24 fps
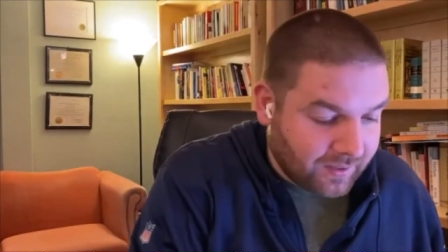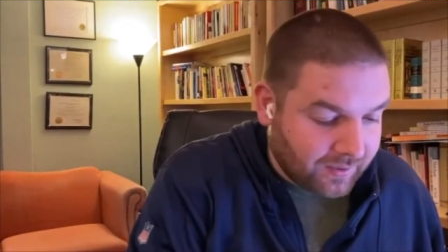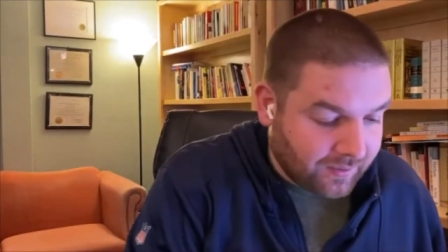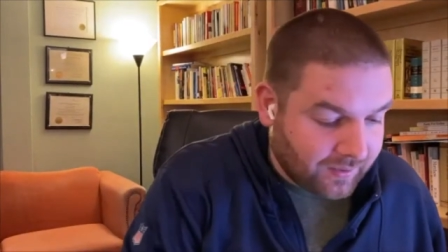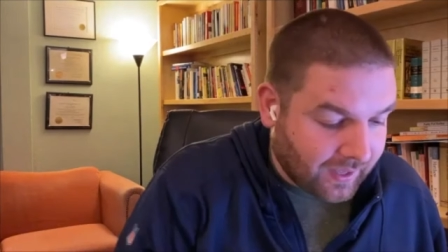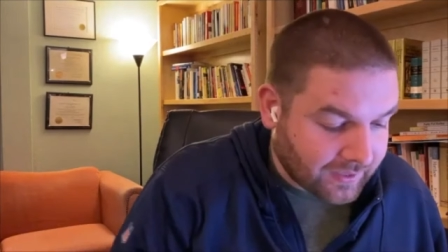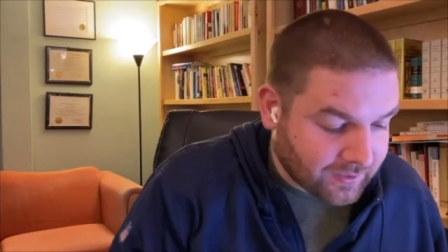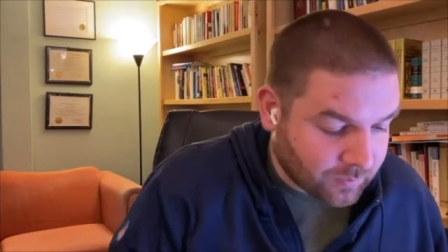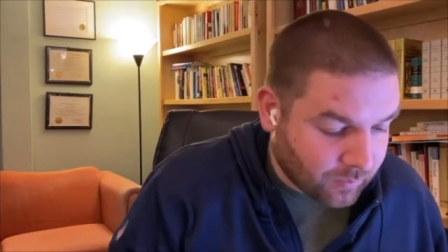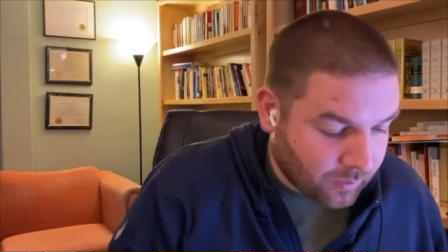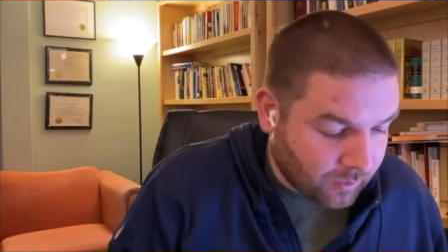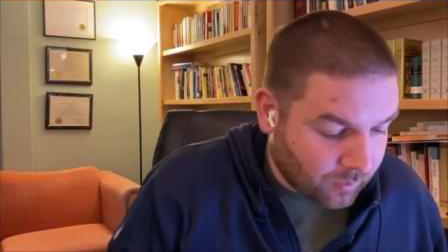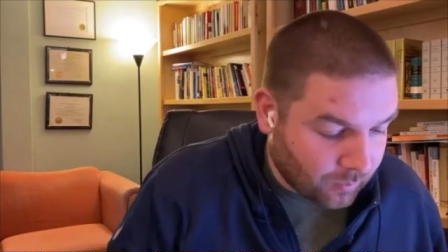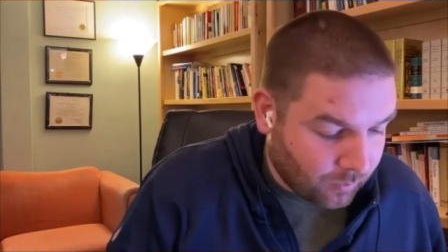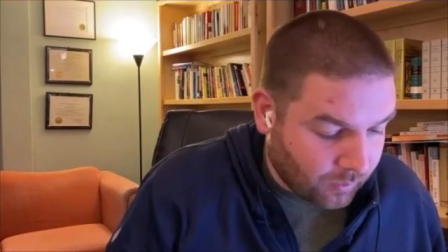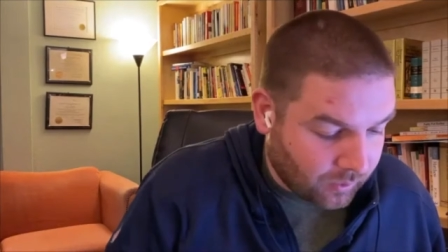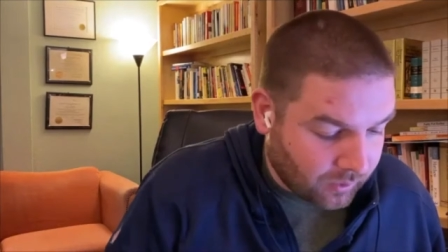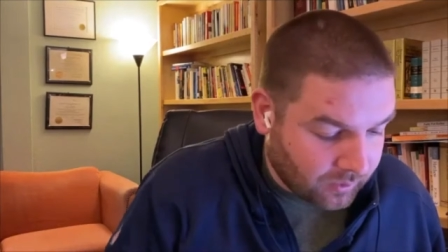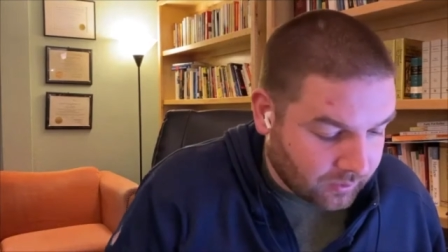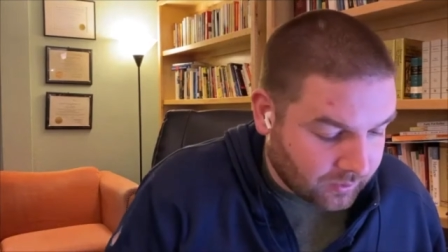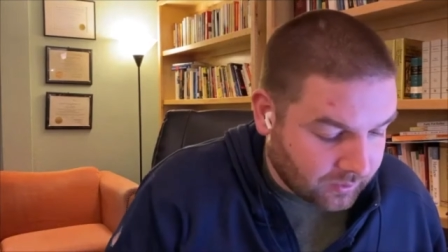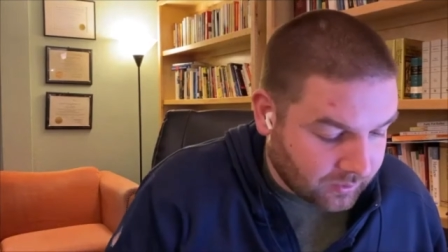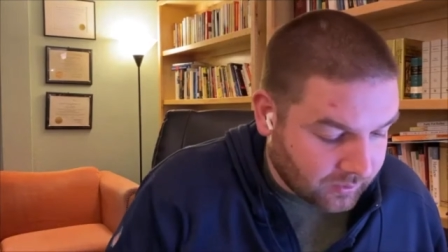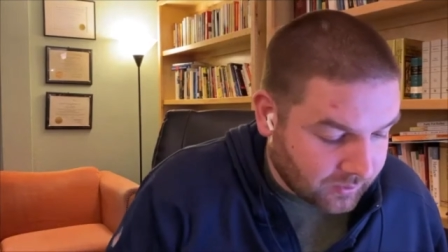that's where
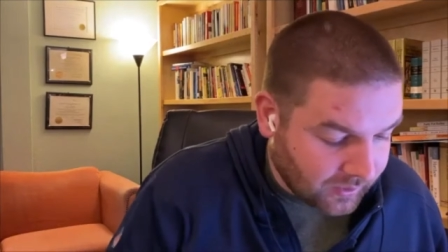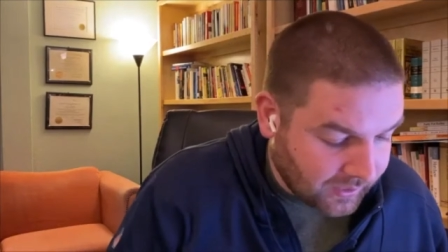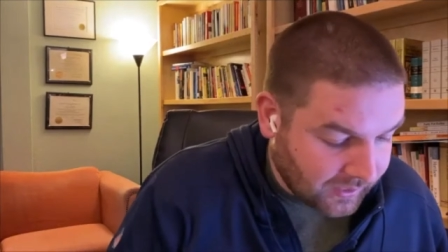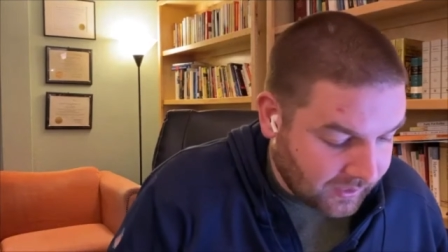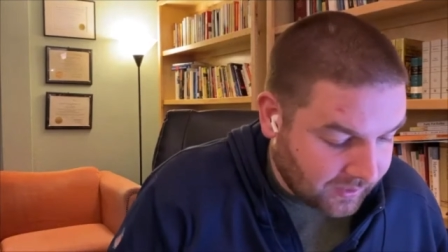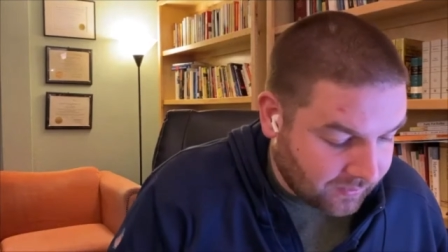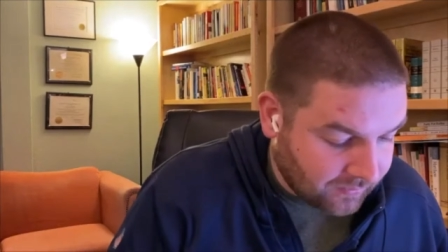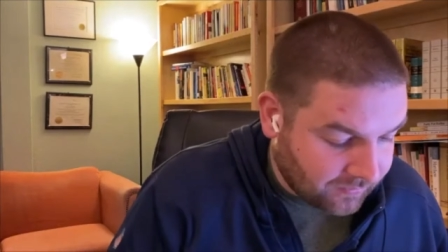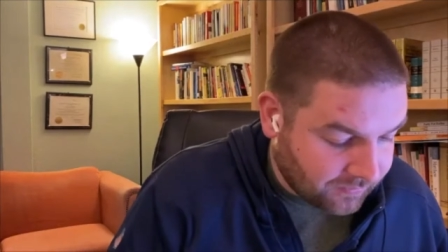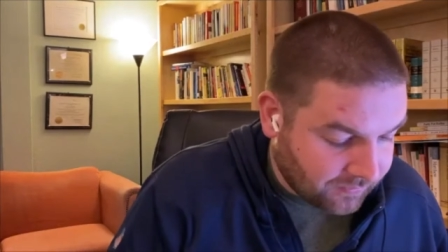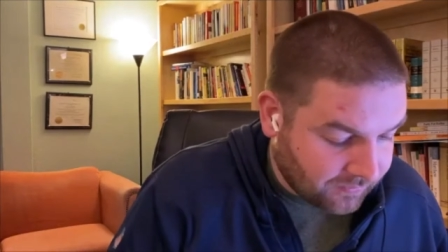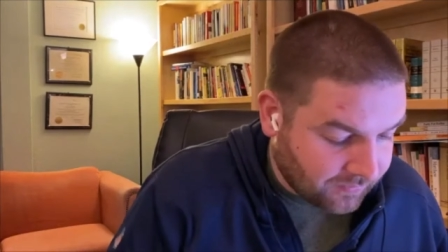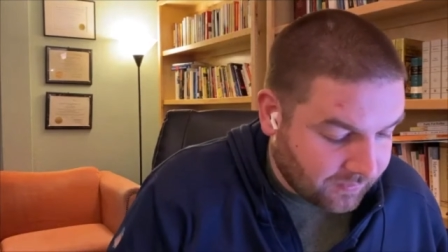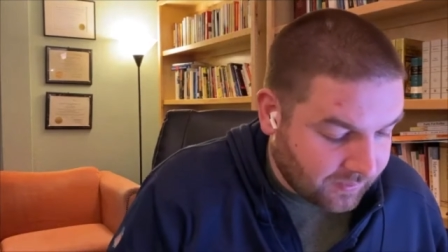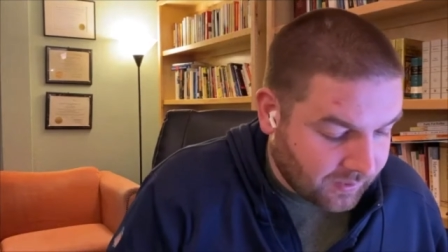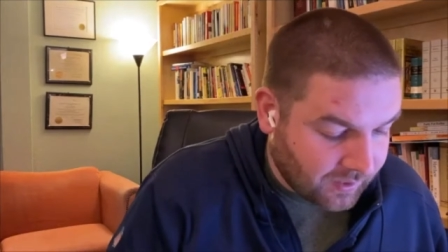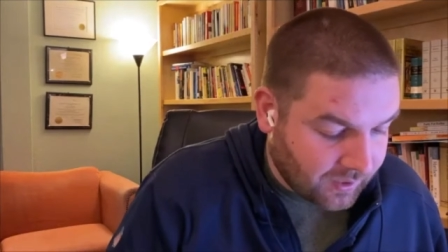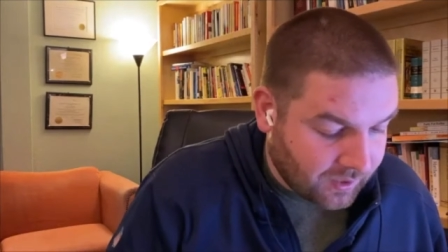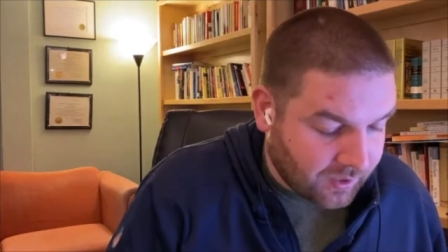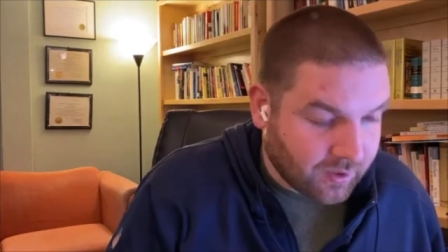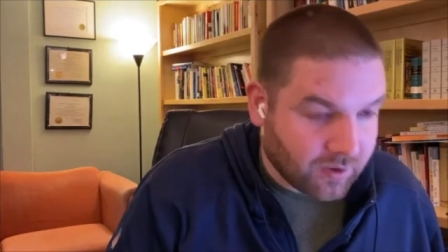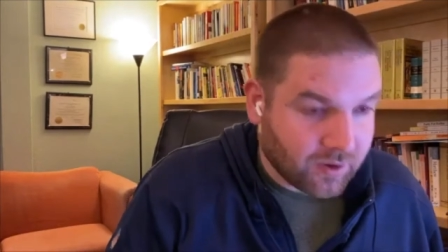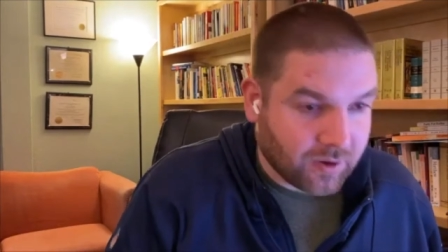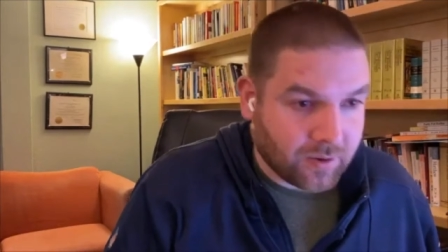we'll leave
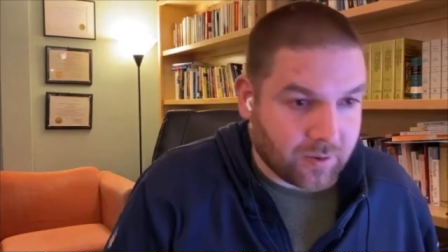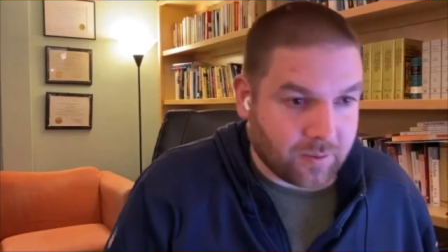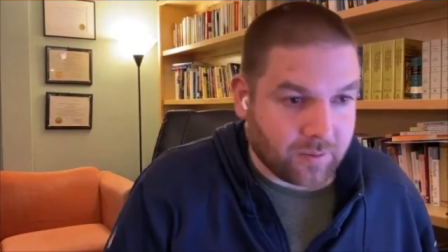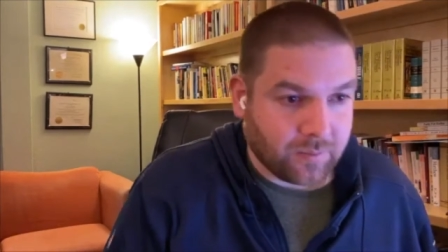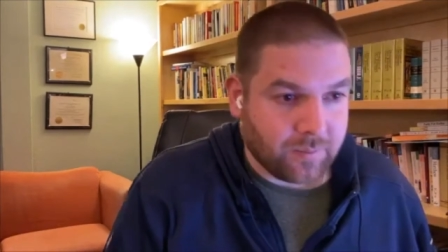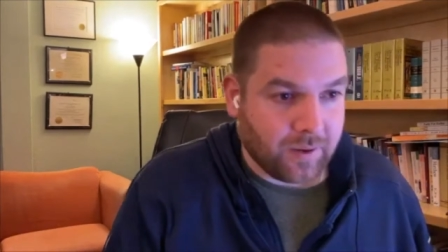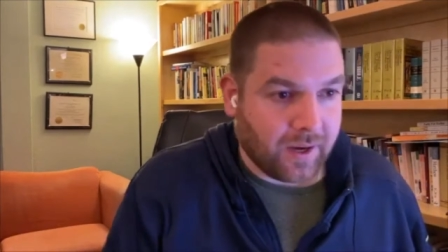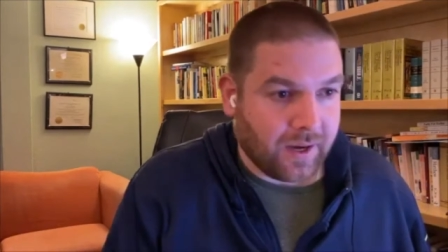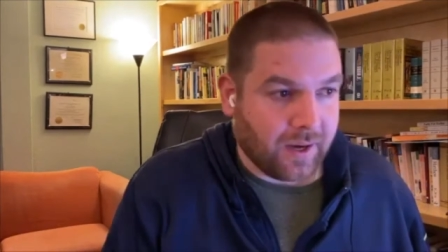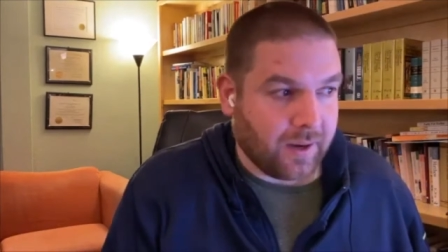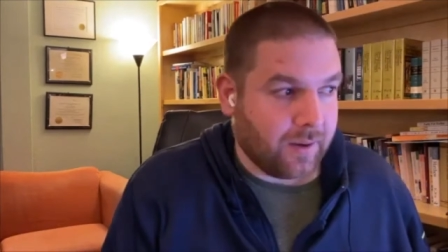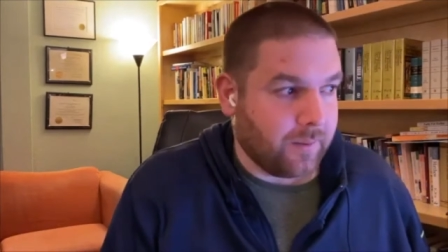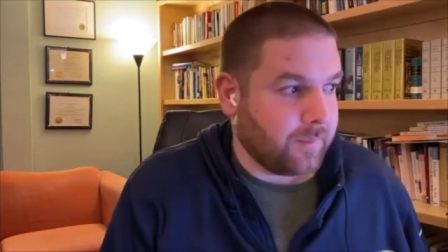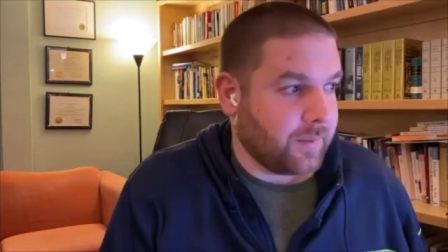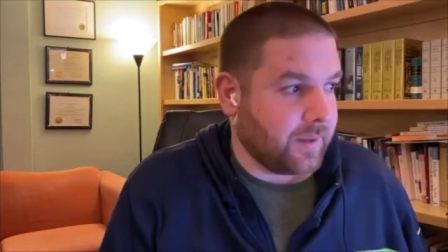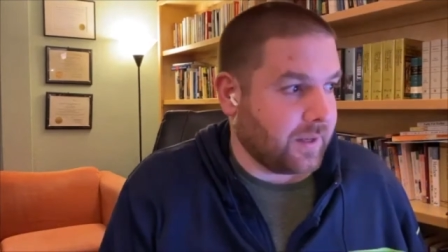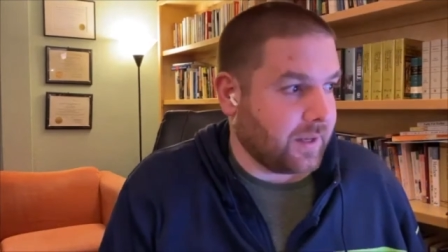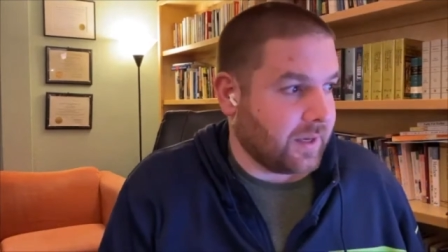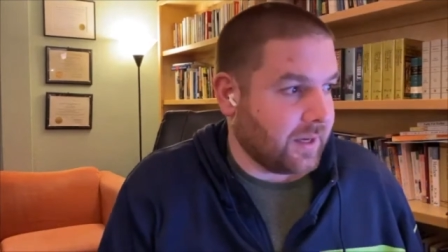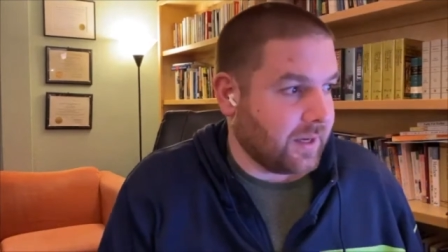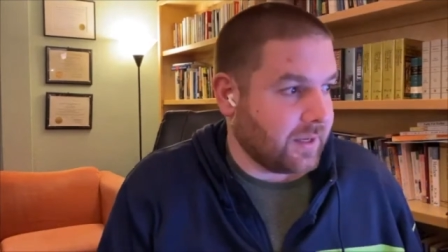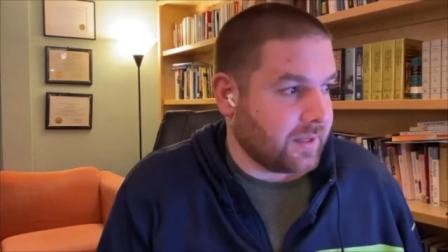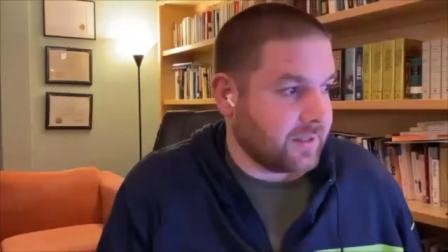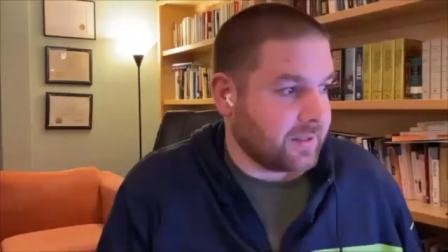here um,
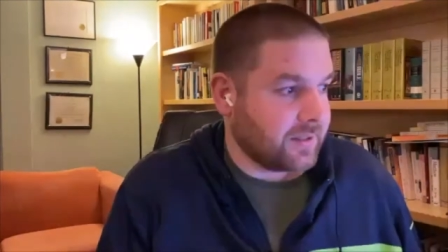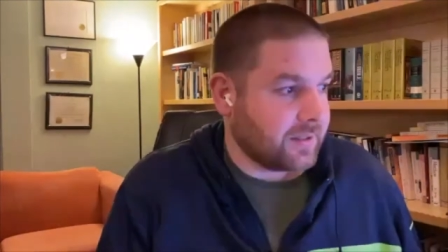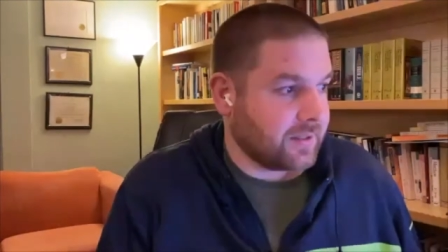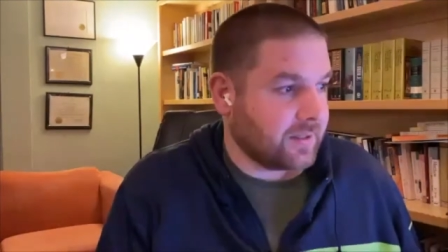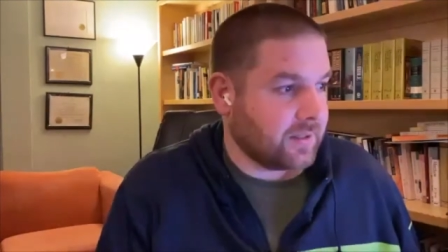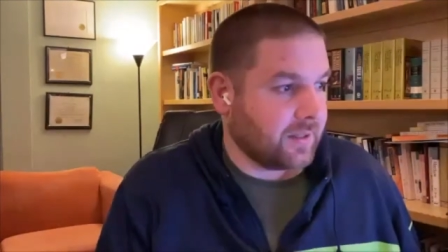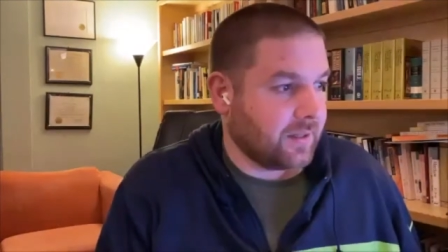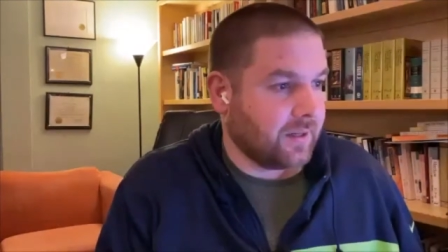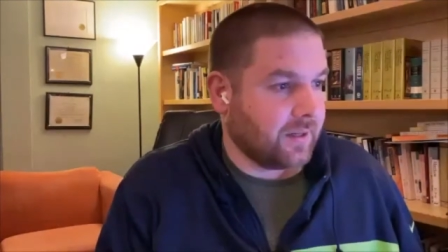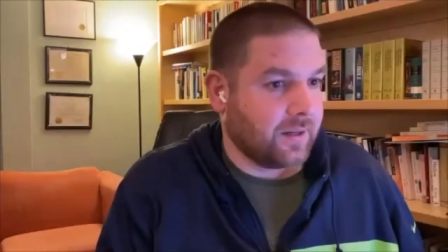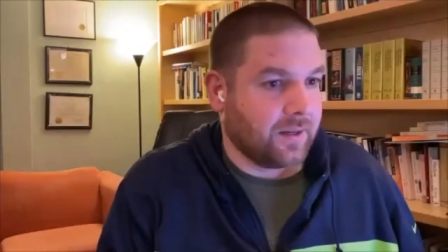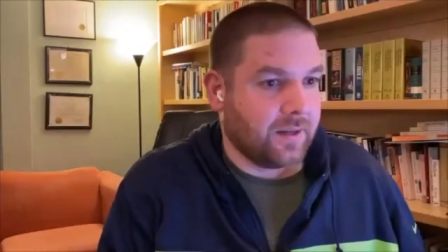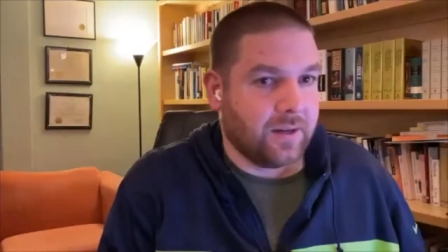because